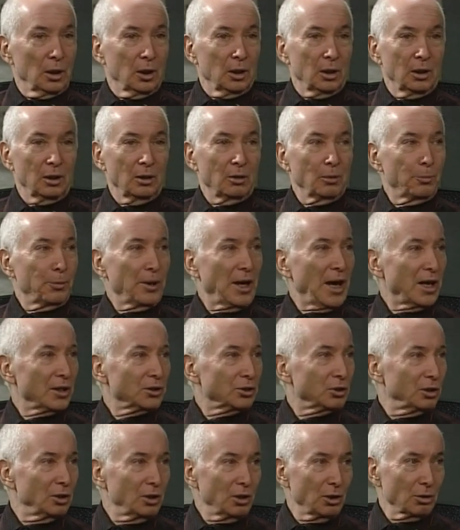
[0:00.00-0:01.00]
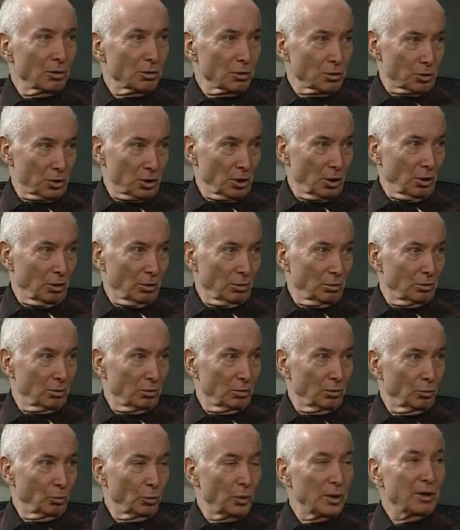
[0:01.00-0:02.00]
In the past year or so,
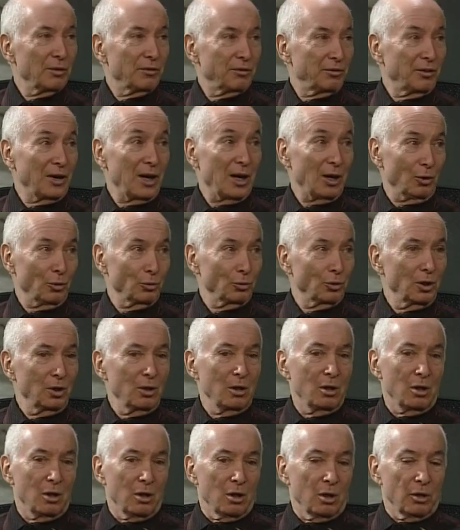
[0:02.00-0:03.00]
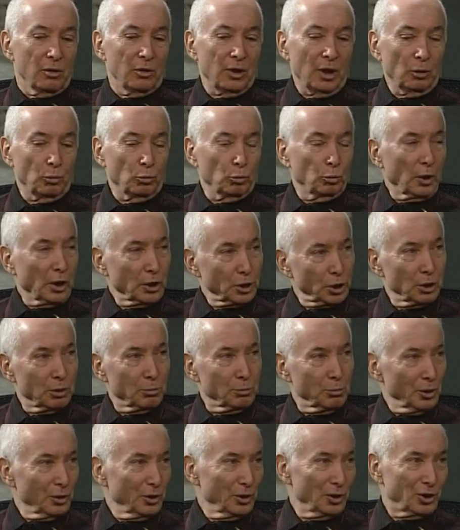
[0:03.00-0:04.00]
we have found that
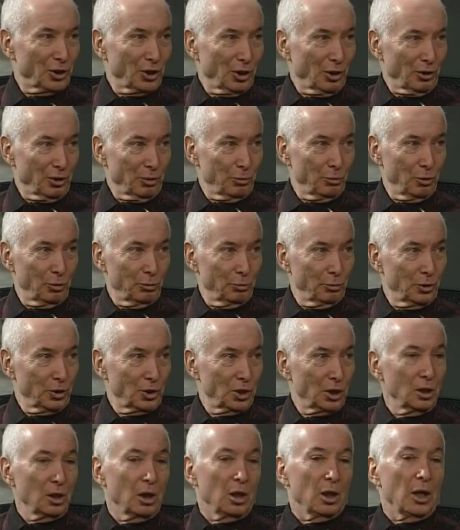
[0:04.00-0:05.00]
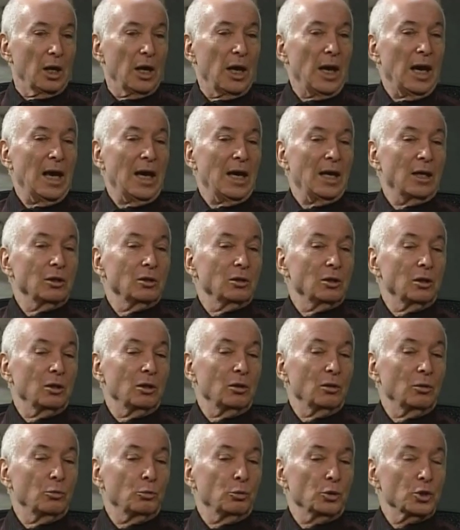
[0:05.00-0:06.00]
Russian military movements and
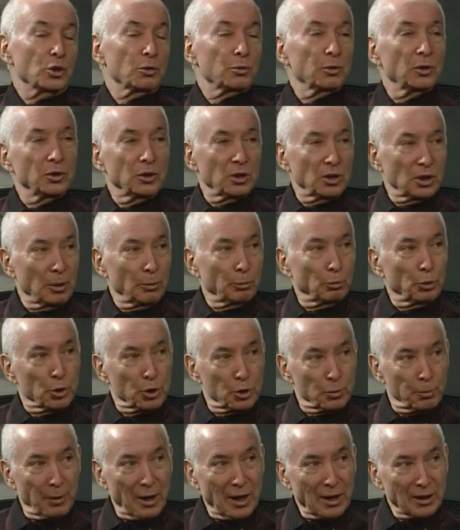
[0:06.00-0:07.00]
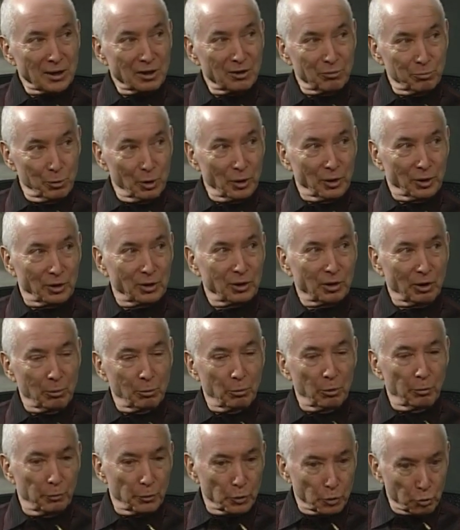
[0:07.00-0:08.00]
some responsive military
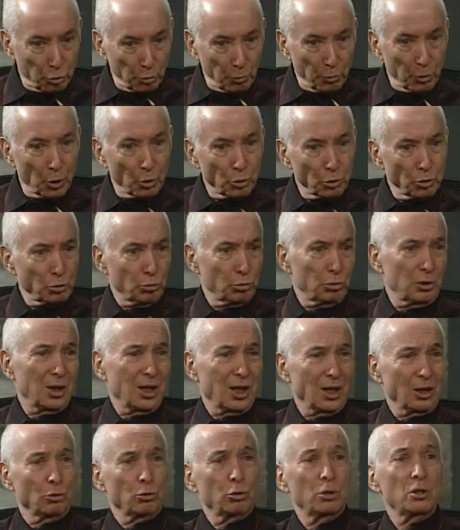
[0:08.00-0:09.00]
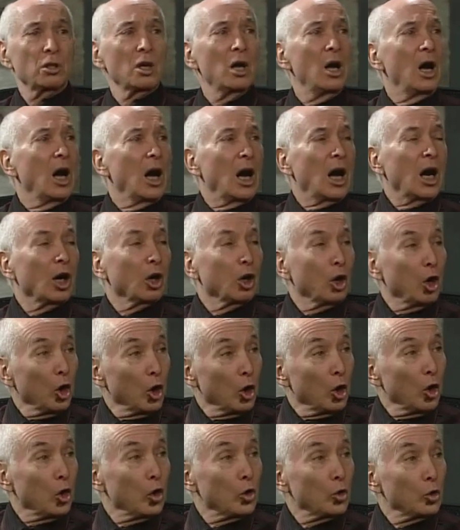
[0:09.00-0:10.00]
movements from those 3 countries are
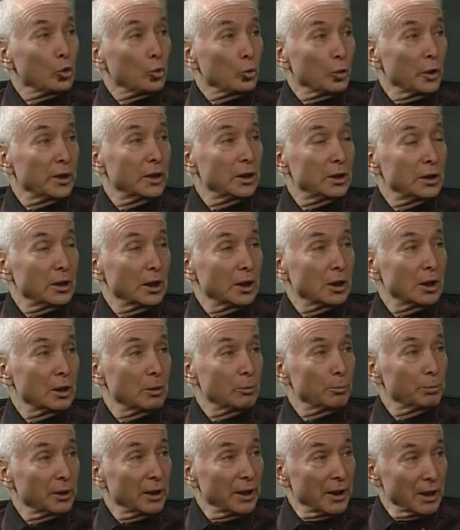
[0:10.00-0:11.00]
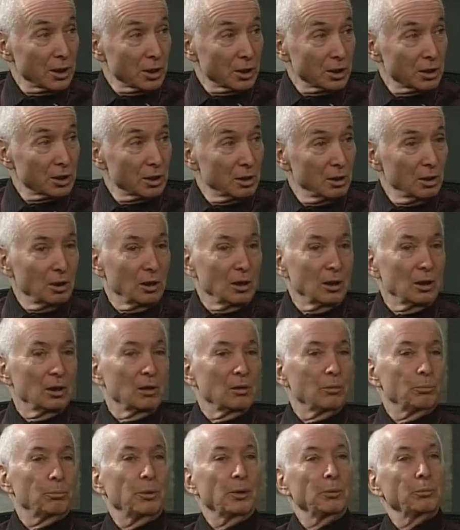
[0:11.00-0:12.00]
already taking place.
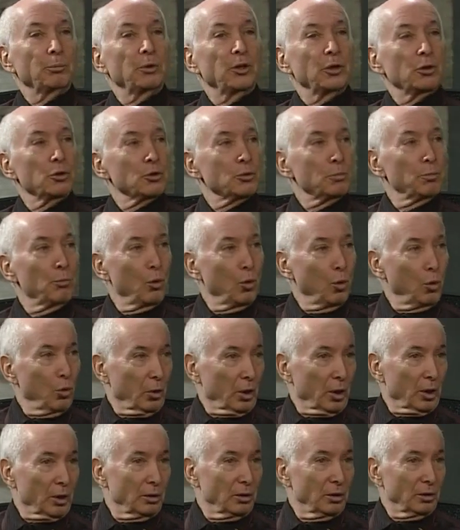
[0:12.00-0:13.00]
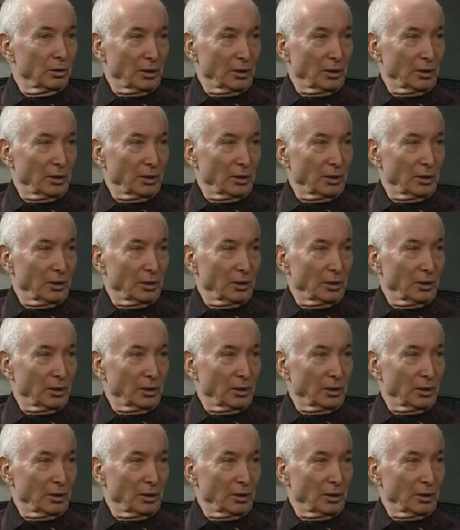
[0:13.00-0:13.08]
But there's more. In